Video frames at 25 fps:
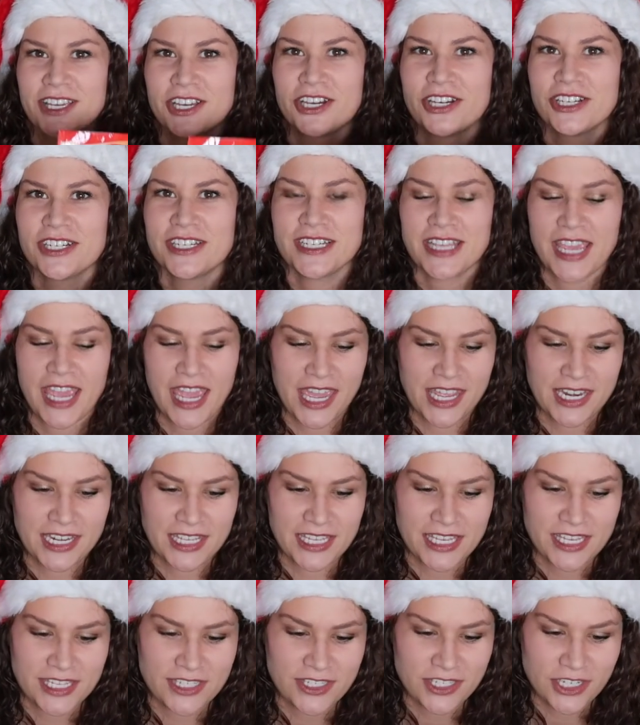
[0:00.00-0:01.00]
Couldn't get
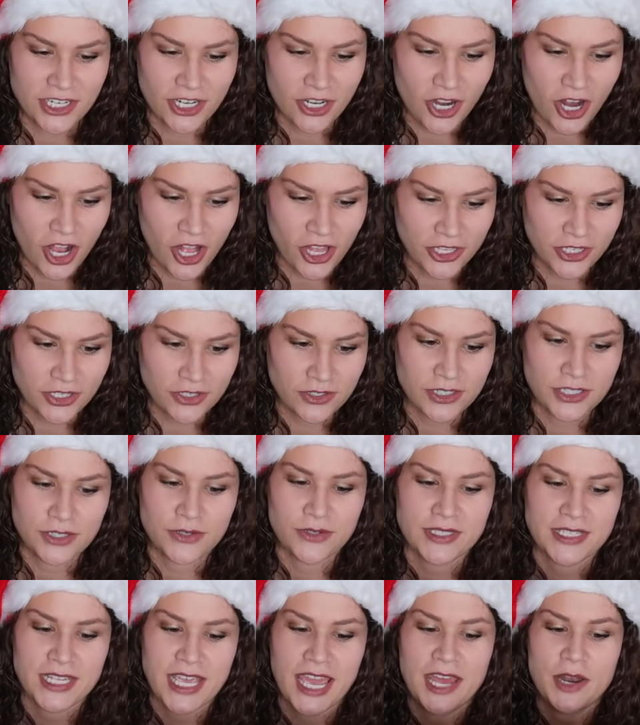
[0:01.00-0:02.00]
any easier. All you
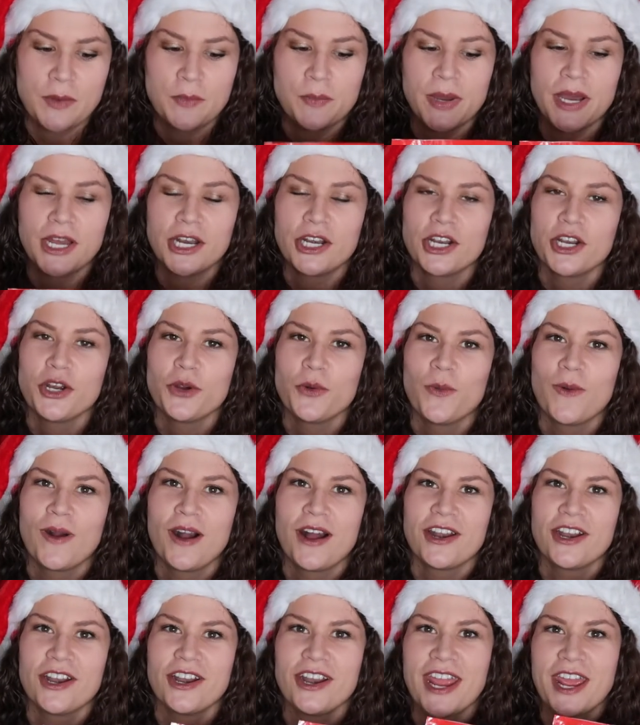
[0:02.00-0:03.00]
do is add butter,
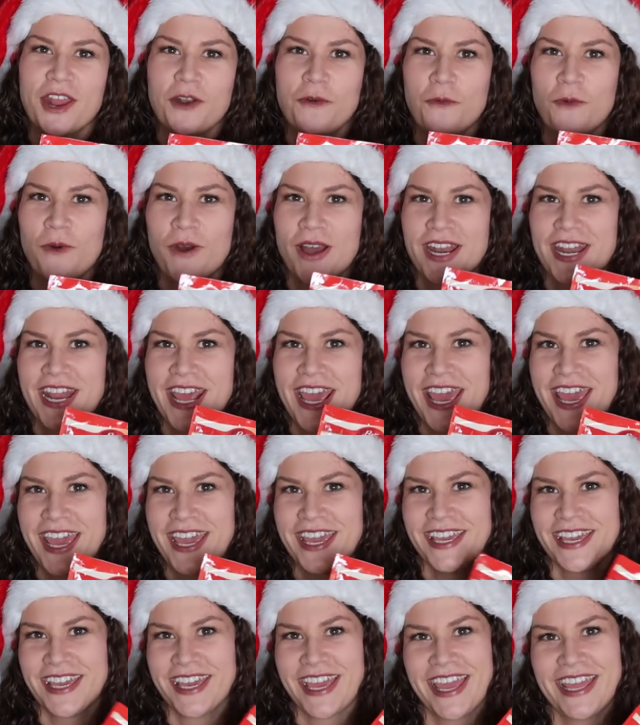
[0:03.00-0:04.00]
water, and 1
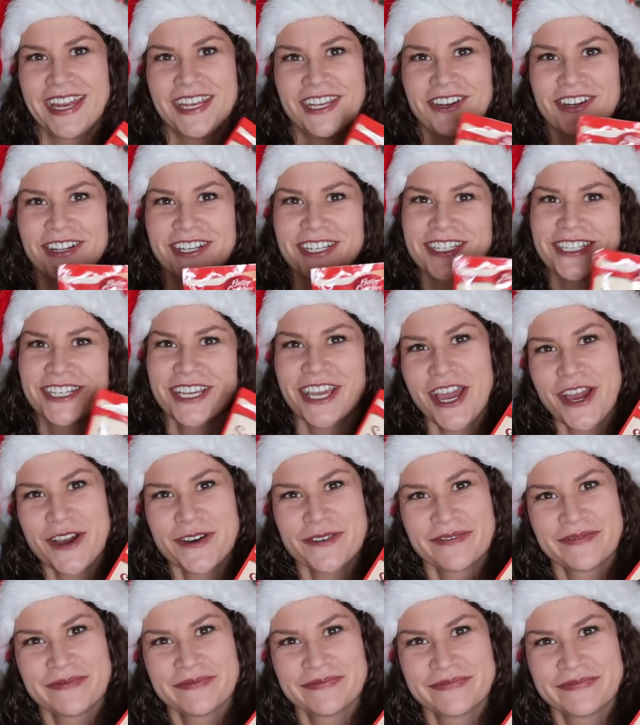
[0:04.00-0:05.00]
egg, and you're good to
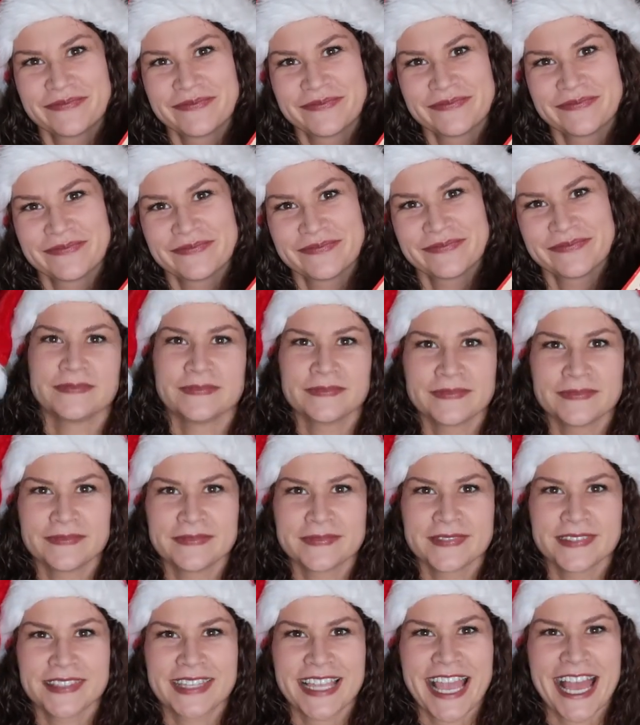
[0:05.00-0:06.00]
go.
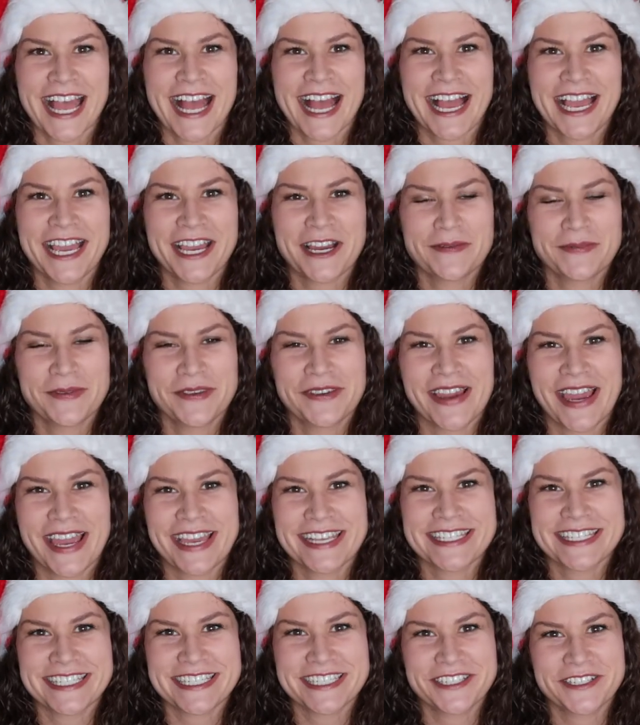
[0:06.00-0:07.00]
I hope you
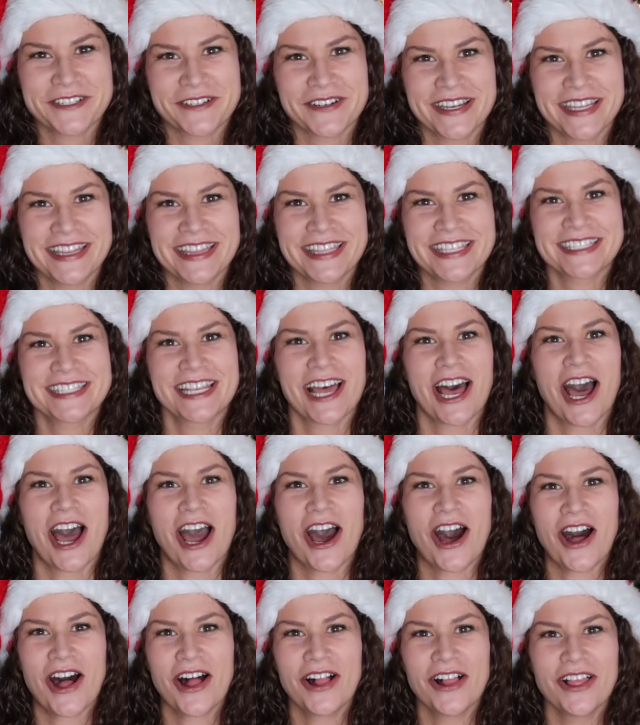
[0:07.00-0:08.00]
guys enjoyed this
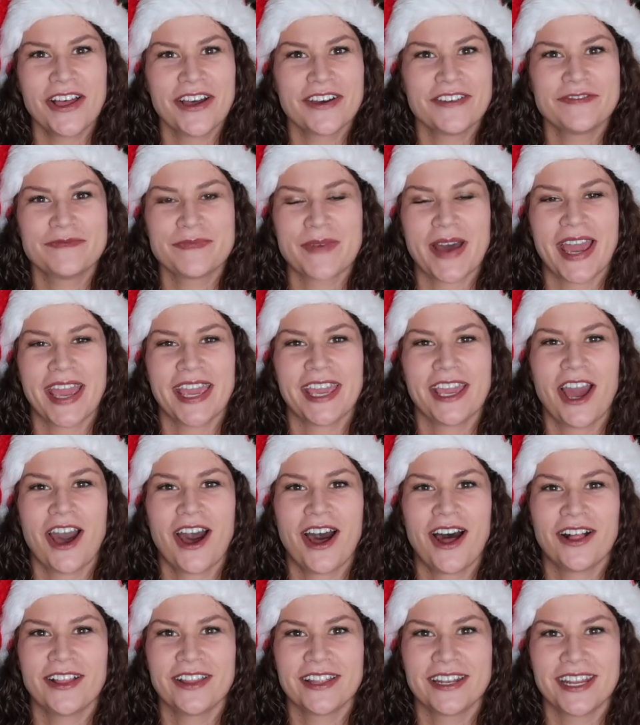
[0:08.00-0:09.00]
haul of my
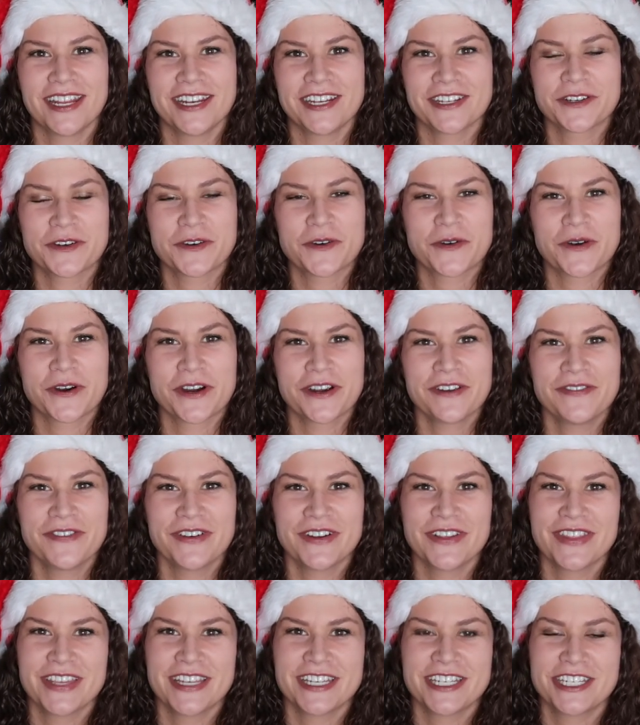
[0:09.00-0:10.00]
holiday decor
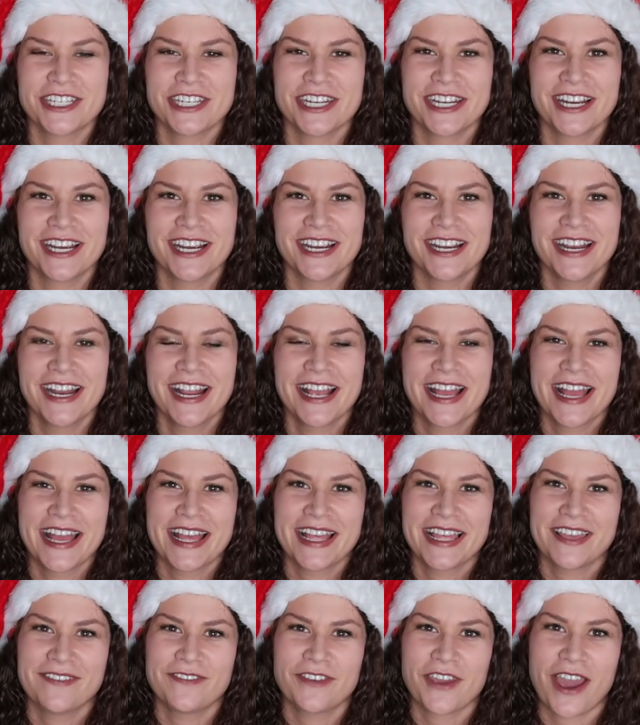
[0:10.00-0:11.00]
for this year.
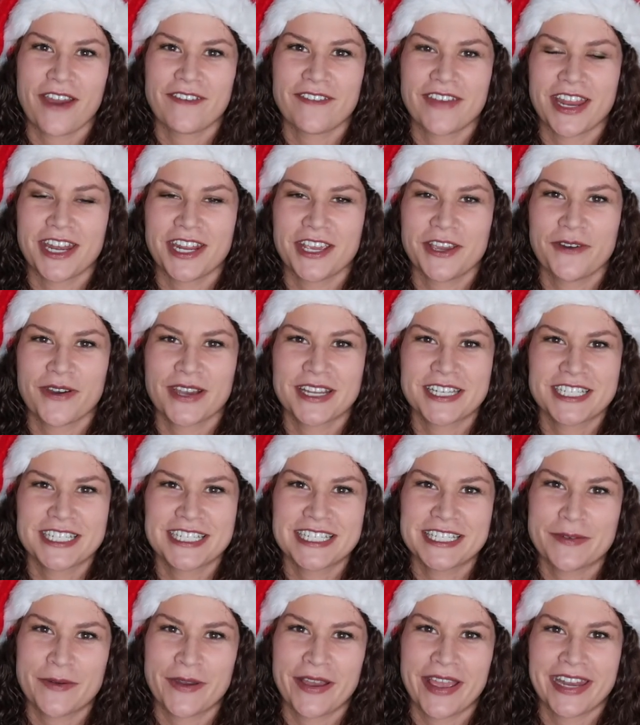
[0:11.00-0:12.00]
If you have any
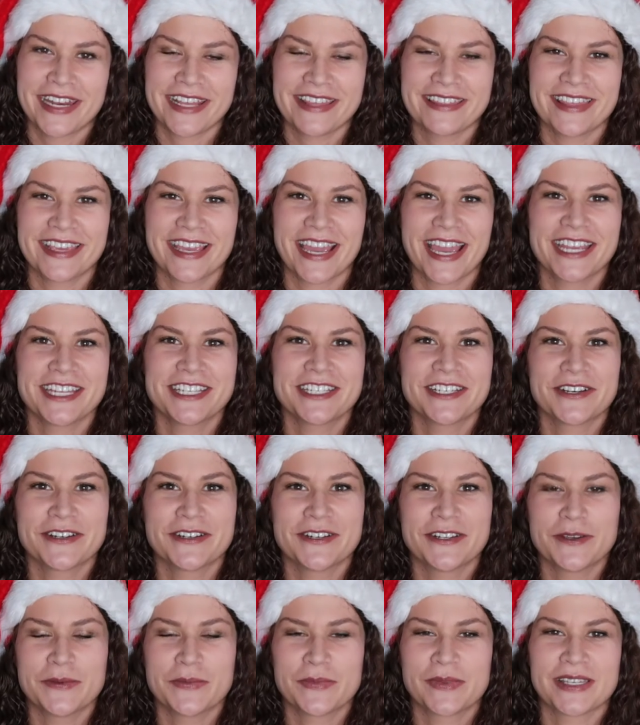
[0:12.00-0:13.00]
questions about anything I
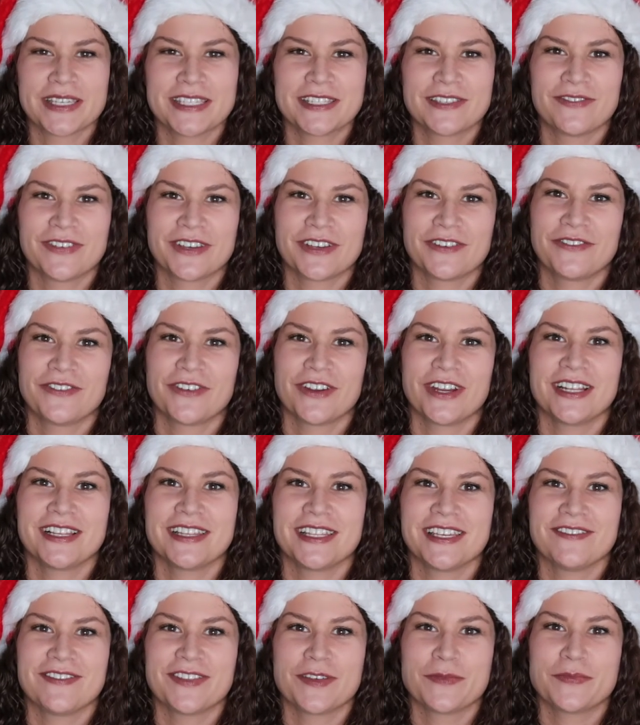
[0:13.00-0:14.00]
showed you, please feel free to
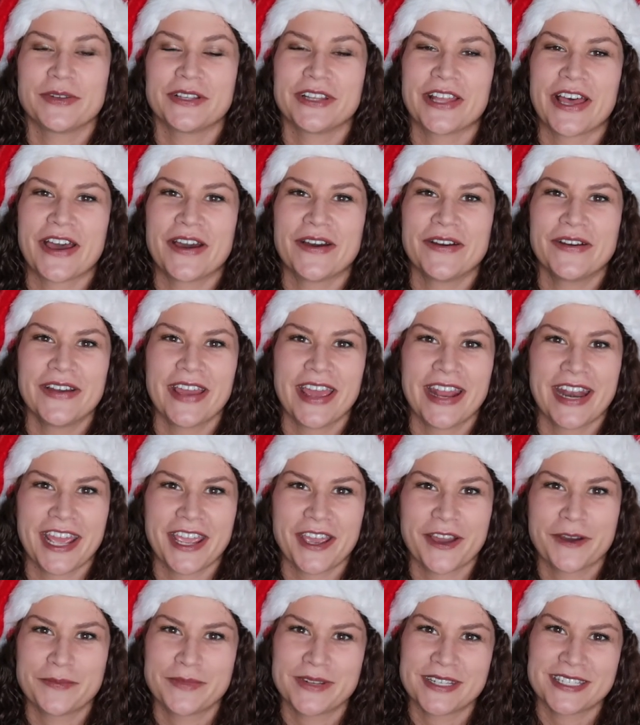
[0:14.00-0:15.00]
leave them below, and I
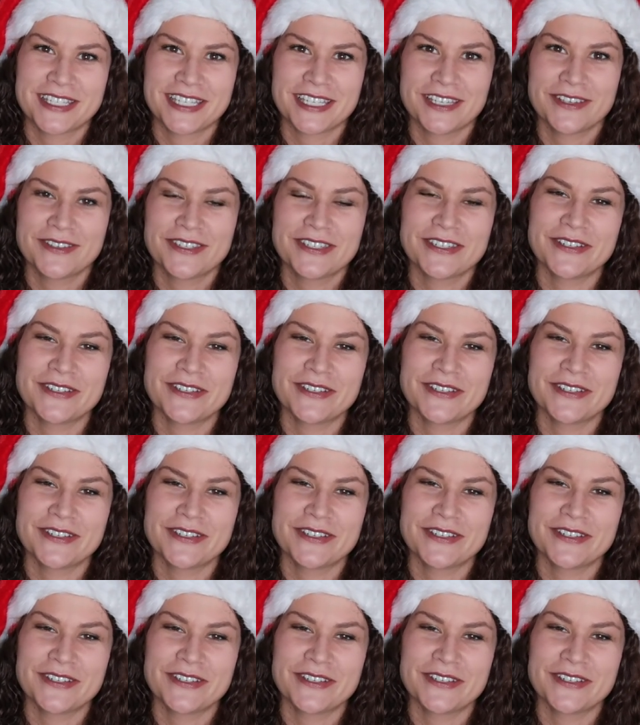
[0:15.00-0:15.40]
hope to see you